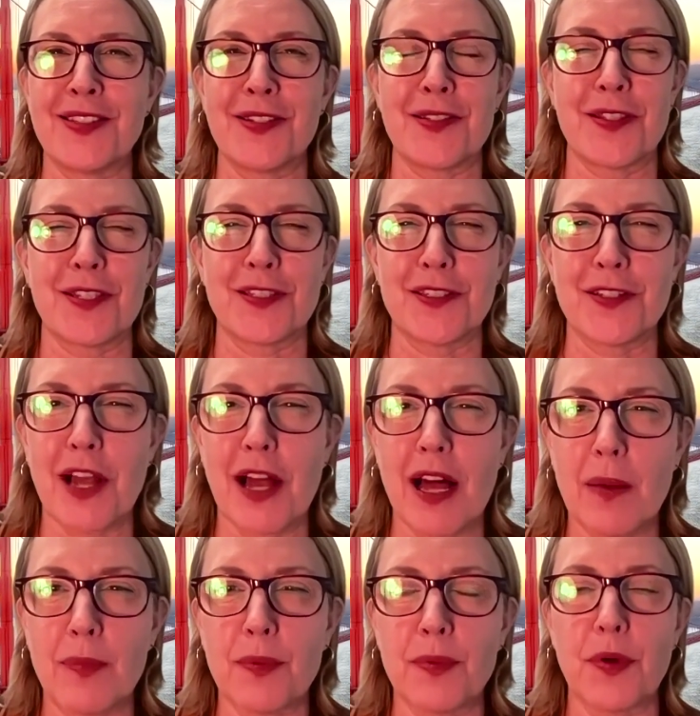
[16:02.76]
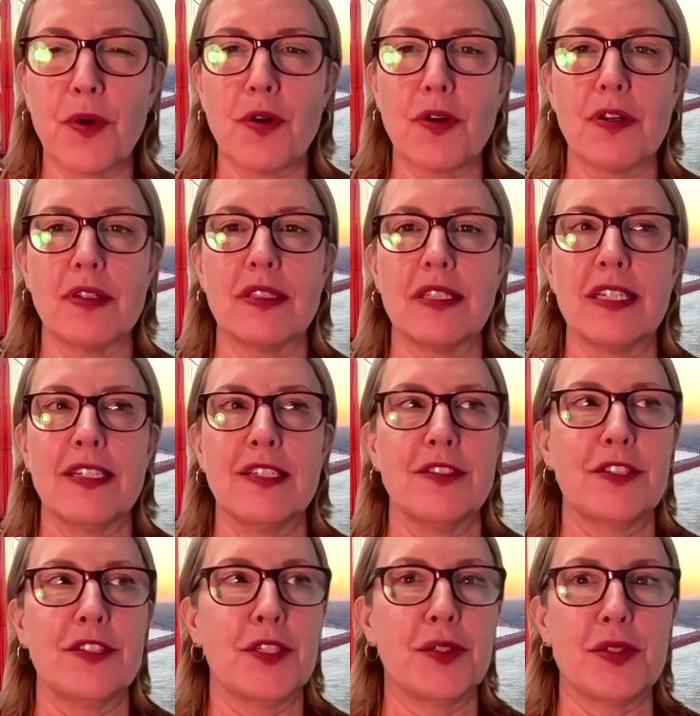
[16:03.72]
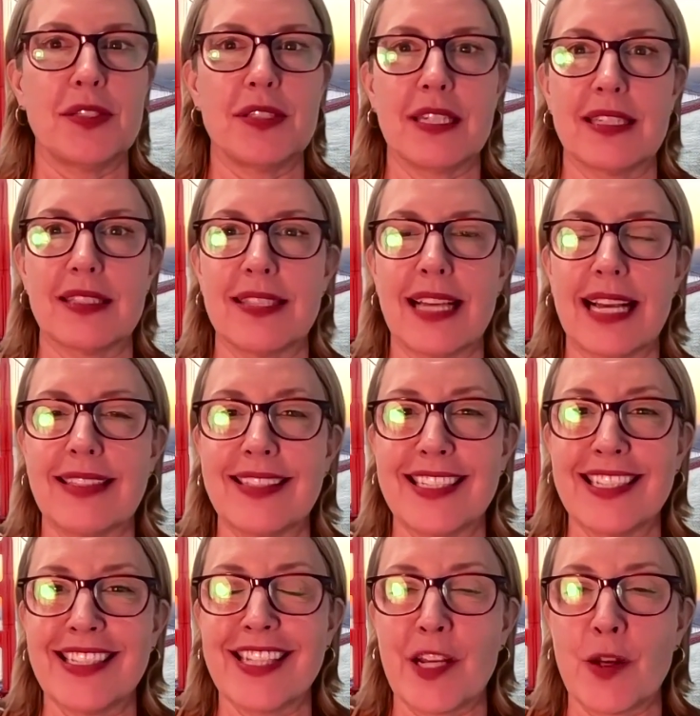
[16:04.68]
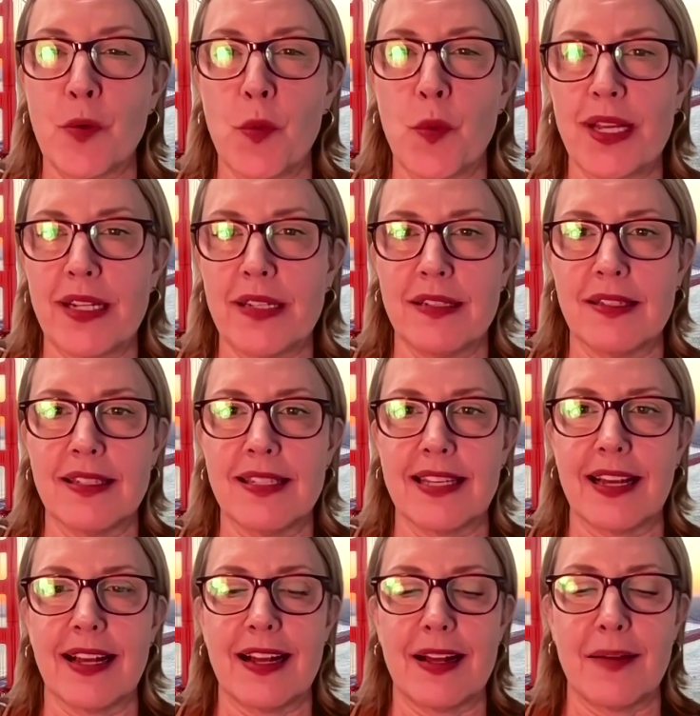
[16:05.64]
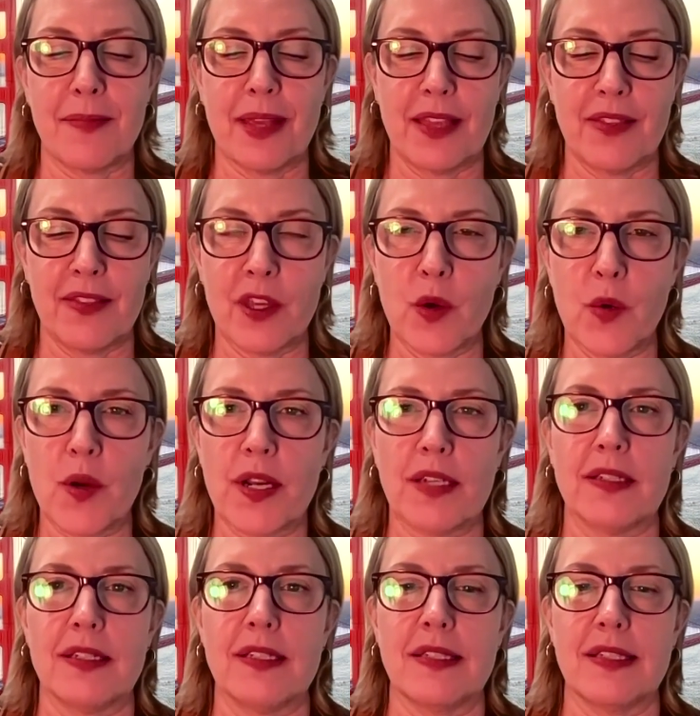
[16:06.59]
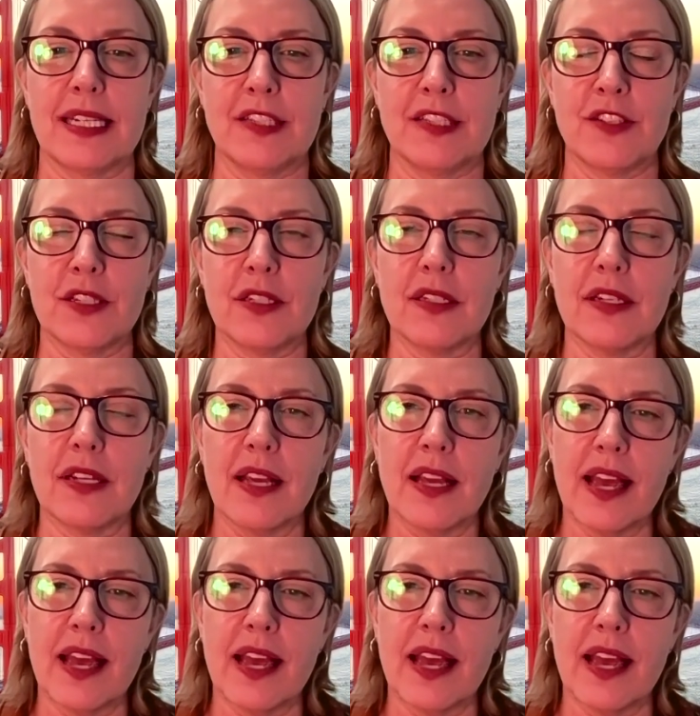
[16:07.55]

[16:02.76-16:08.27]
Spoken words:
to the job role, to successes and wins in the organization.